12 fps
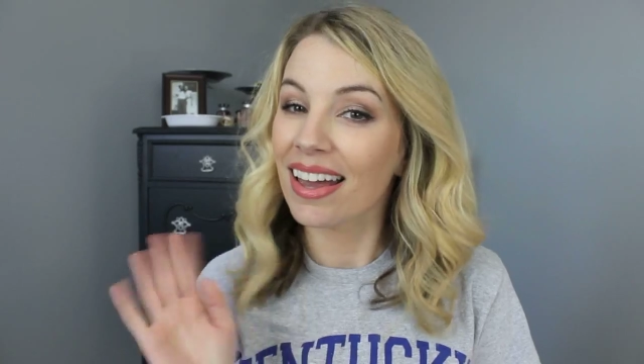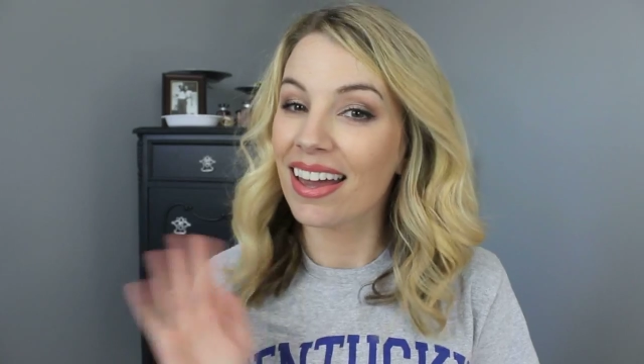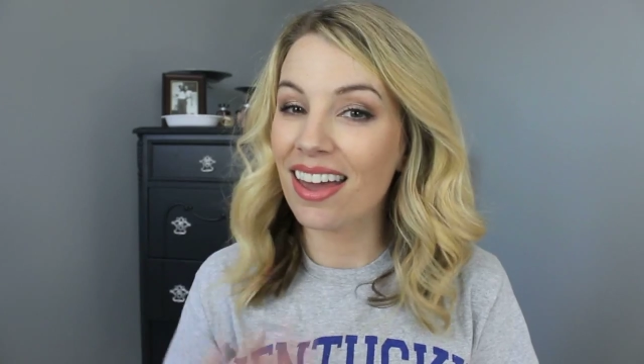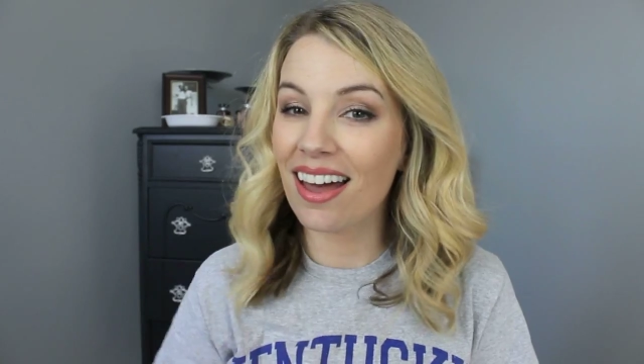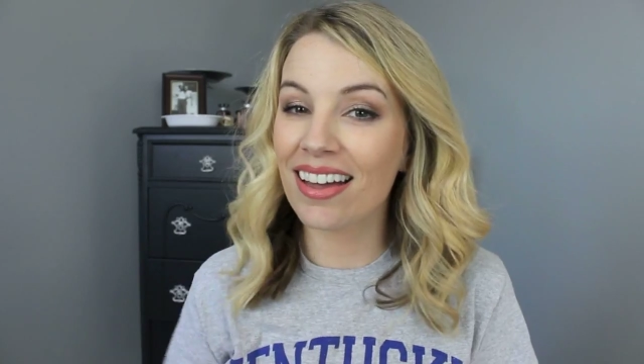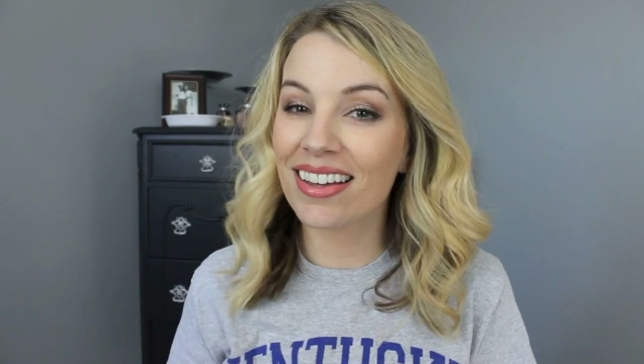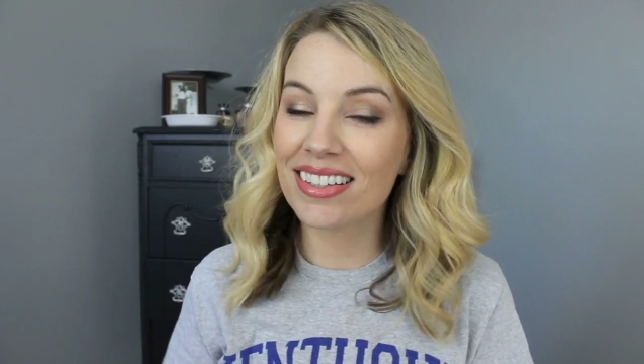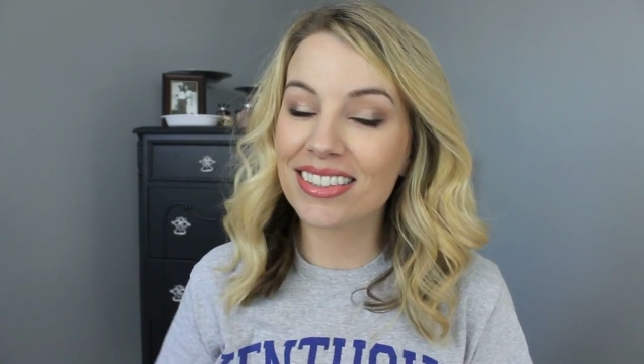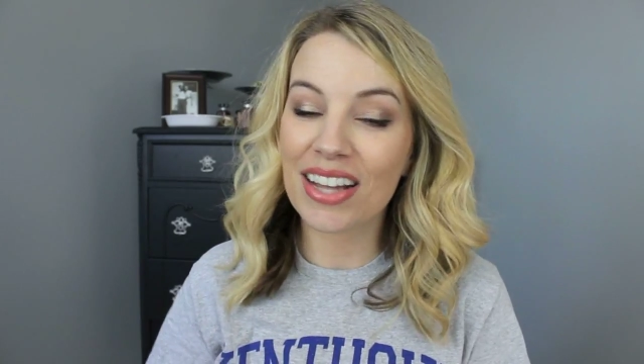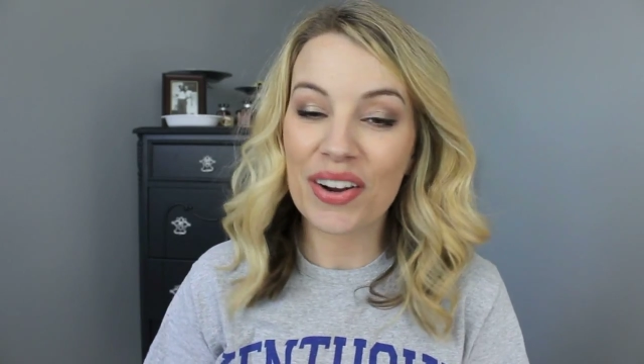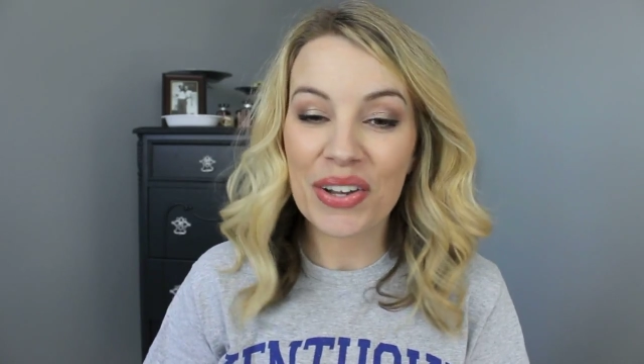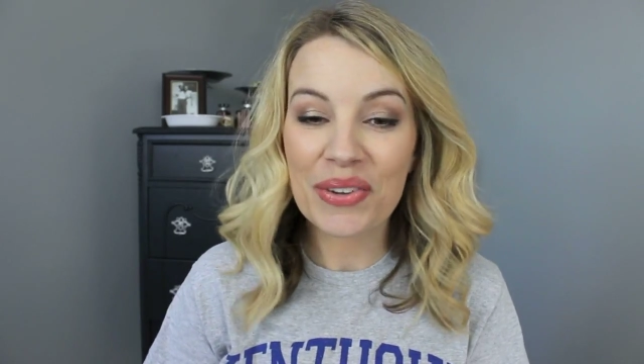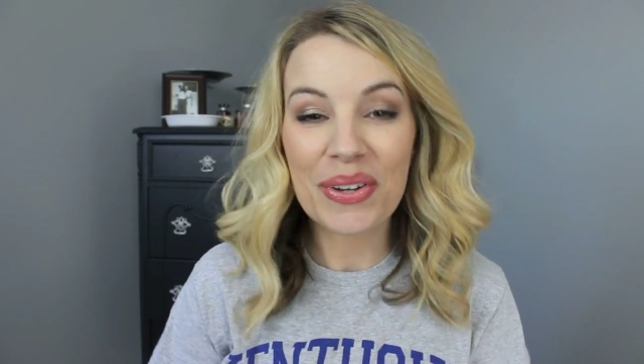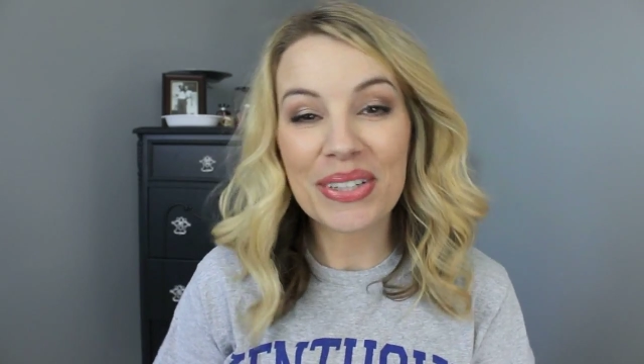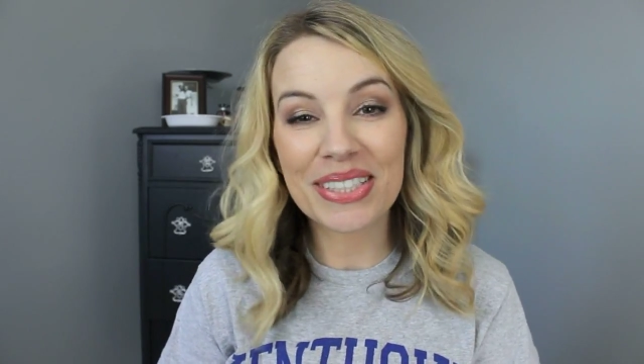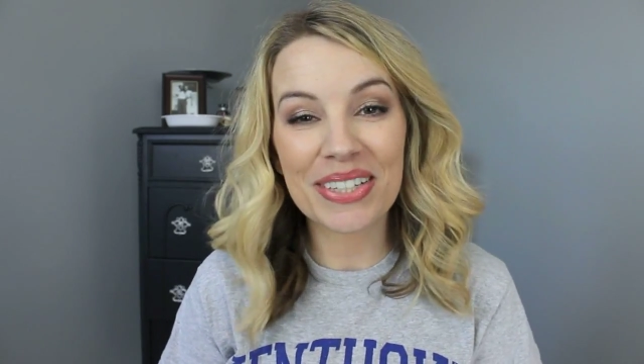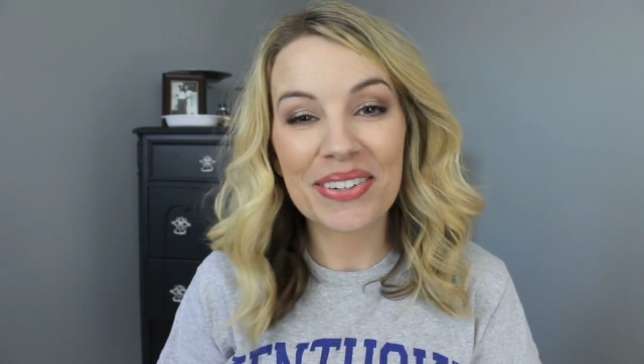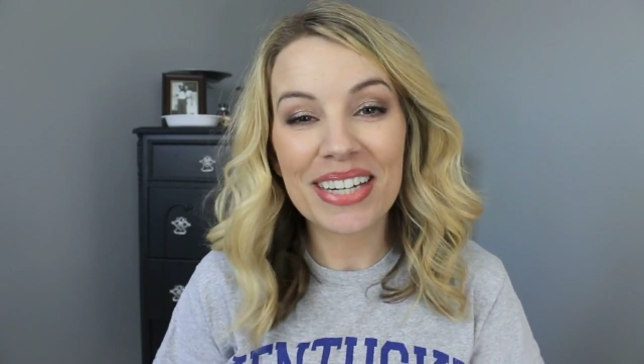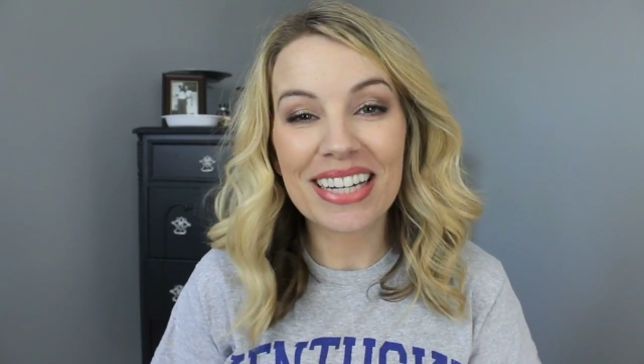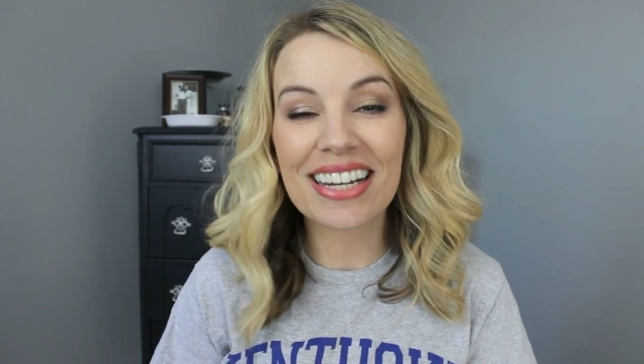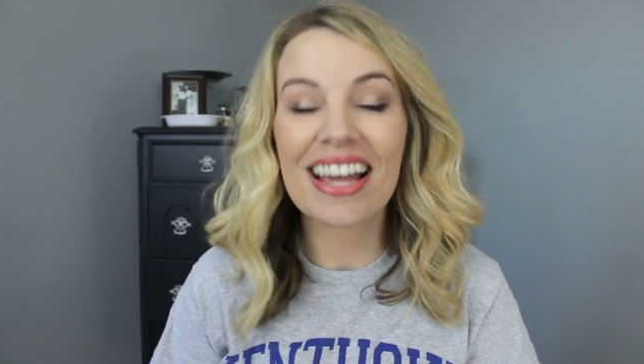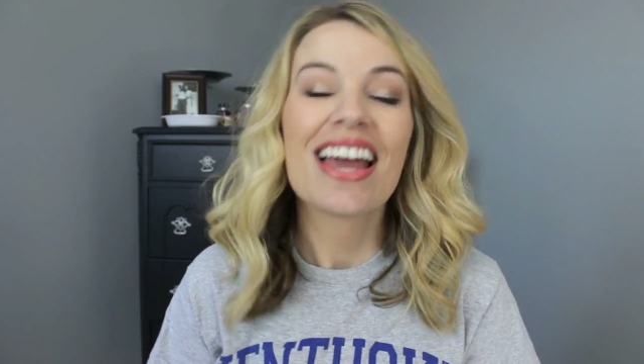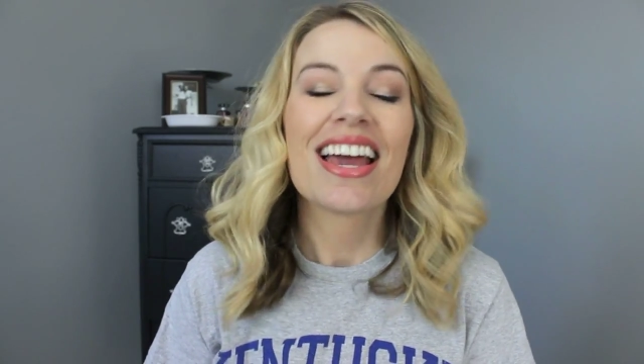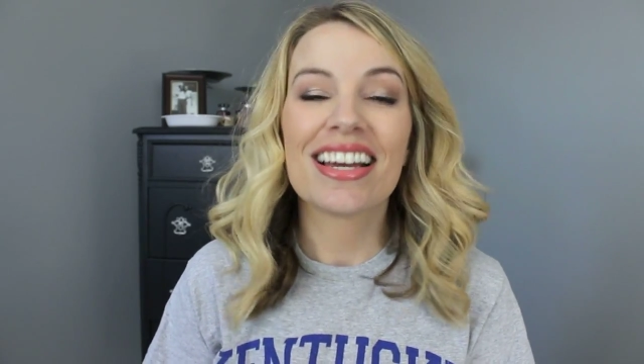Hey guys, how are you all
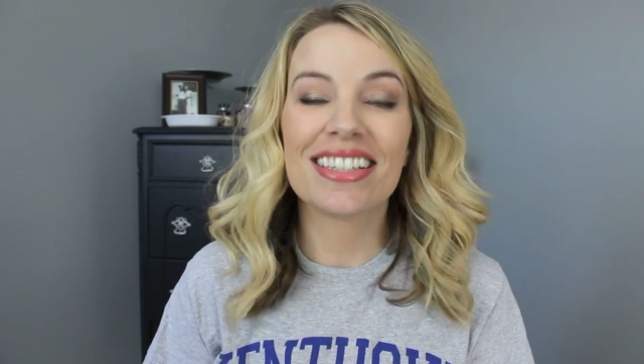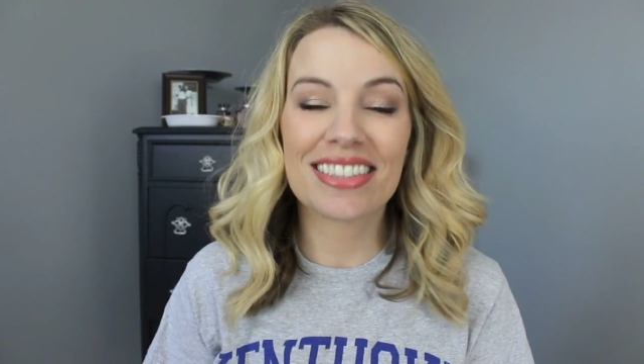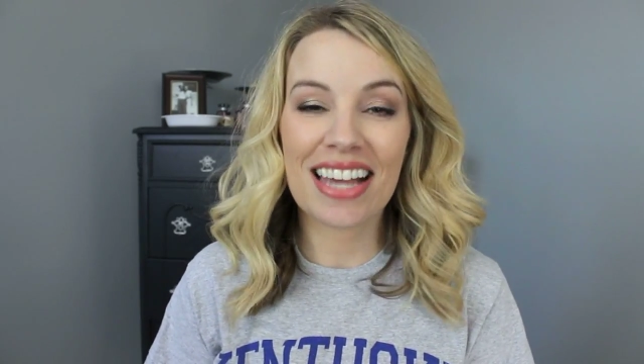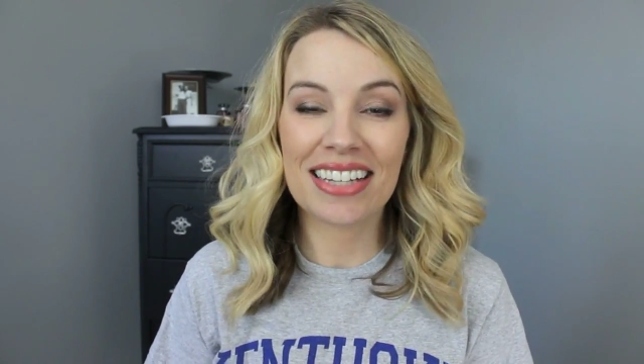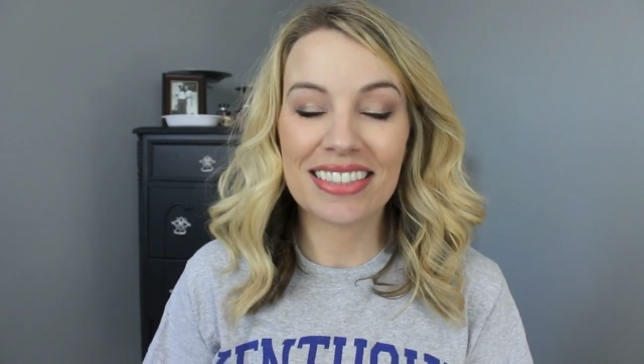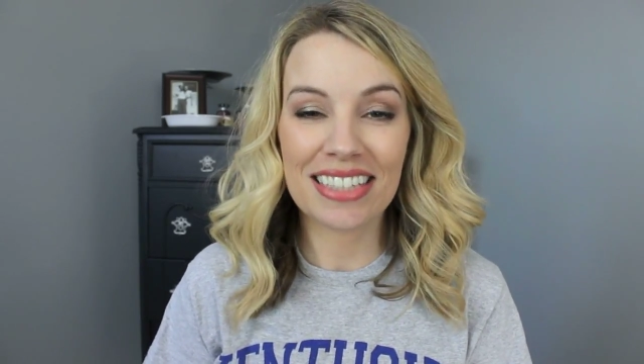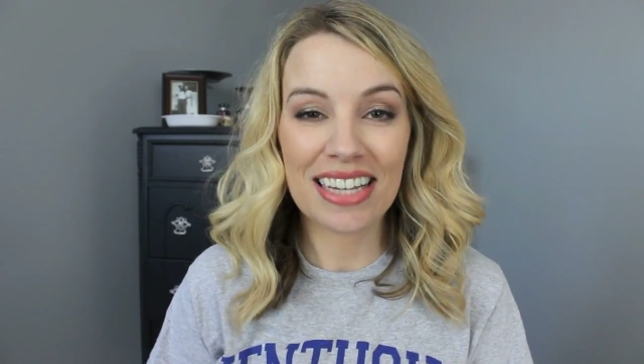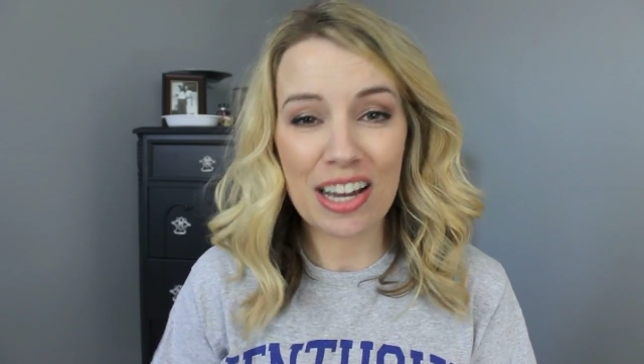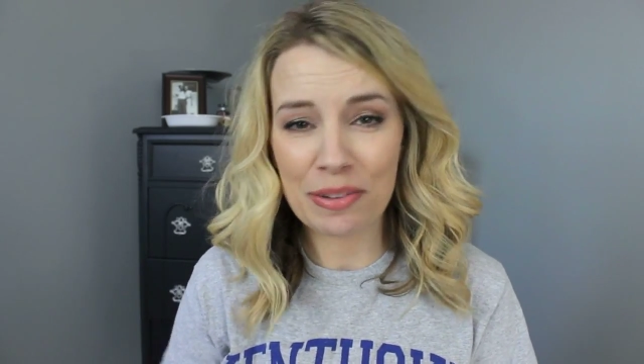doing? It's Casey.